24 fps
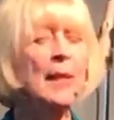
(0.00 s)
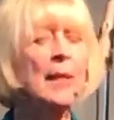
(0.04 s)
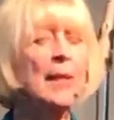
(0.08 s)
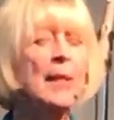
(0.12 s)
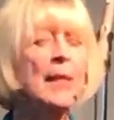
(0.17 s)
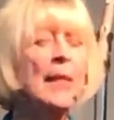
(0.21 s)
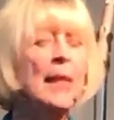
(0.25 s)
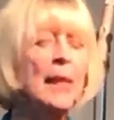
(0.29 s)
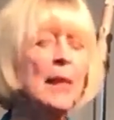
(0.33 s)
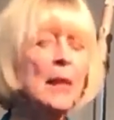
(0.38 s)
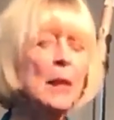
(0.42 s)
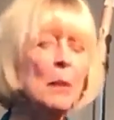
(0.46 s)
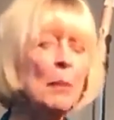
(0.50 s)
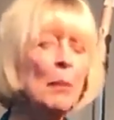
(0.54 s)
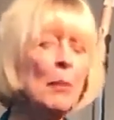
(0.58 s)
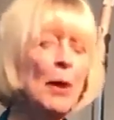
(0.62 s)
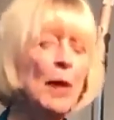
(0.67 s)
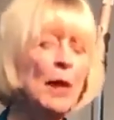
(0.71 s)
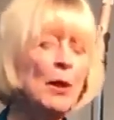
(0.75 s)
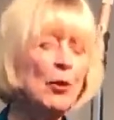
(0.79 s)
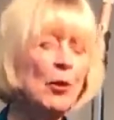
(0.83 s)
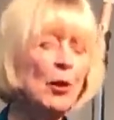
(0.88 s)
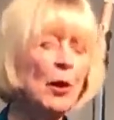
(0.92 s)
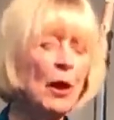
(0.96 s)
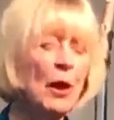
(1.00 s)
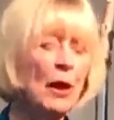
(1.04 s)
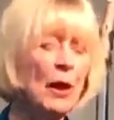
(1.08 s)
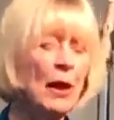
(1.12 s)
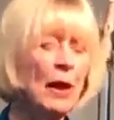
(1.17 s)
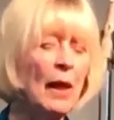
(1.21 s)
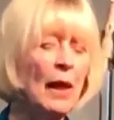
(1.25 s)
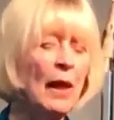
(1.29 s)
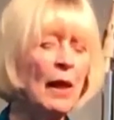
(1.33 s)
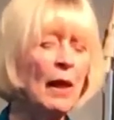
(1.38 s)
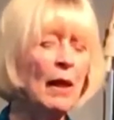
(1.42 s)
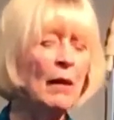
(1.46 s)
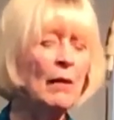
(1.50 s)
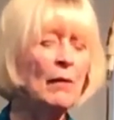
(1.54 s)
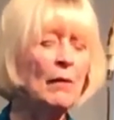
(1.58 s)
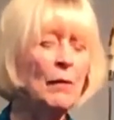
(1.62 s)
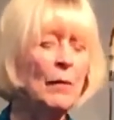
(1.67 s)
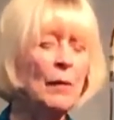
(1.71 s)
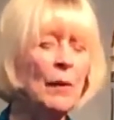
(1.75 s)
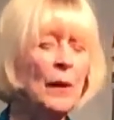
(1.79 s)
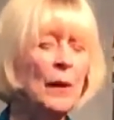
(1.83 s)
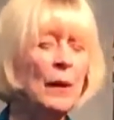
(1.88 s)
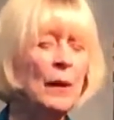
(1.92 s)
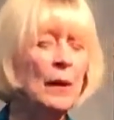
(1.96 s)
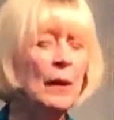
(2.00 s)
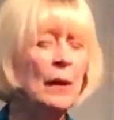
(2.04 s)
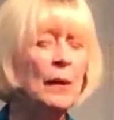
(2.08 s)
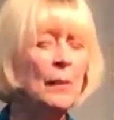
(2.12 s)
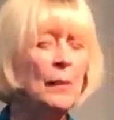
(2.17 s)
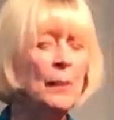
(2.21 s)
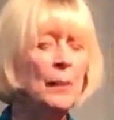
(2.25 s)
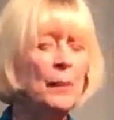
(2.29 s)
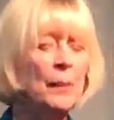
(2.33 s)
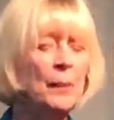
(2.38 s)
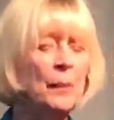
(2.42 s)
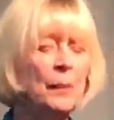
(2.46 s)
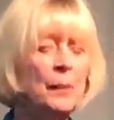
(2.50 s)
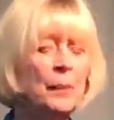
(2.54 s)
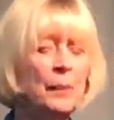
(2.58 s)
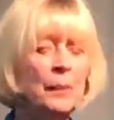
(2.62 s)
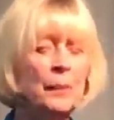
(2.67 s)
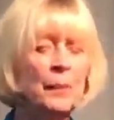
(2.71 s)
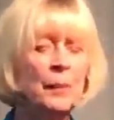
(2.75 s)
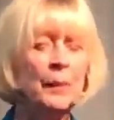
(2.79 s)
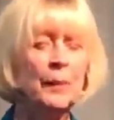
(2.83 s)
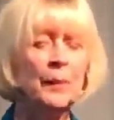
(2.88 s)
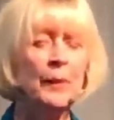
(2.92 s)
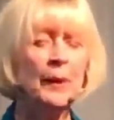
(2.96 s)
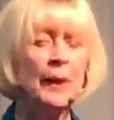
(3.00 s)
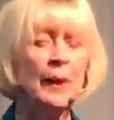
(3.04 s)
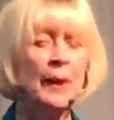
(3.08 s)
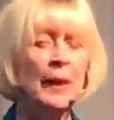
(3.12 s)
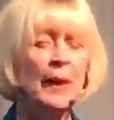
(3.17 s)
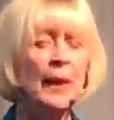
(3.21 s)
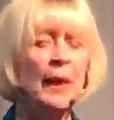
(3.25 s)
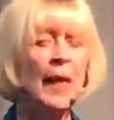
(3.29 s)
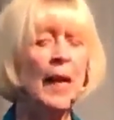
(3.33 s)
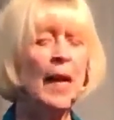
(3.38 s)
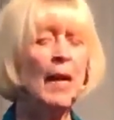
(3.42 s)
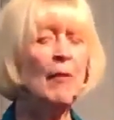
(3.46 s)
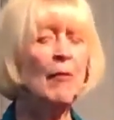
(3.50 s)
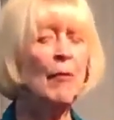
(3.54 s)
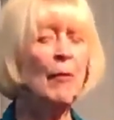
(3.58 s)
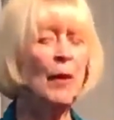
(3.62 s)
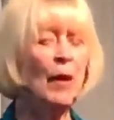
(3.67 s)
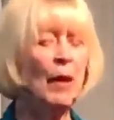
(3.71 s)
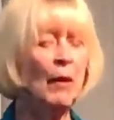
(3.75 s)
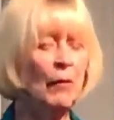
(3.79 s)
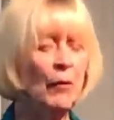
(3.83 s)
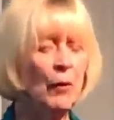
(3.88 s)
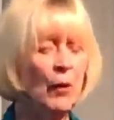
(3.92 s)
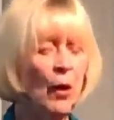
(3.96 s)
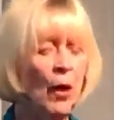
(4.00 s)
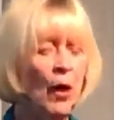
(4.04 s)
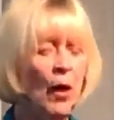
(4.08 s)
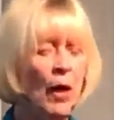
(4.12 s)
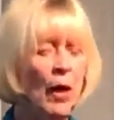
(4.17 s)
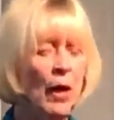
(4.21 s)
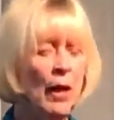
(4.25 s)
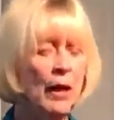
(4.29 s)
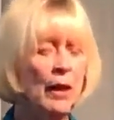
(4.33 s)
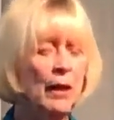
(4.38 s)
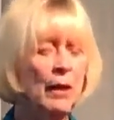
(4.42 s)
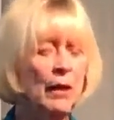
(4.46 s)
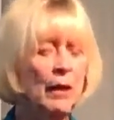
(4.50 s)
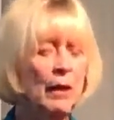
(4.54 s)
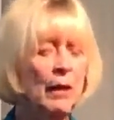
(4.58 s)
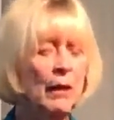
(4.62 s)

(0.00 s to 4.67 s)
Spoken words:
is an expression of the life of God.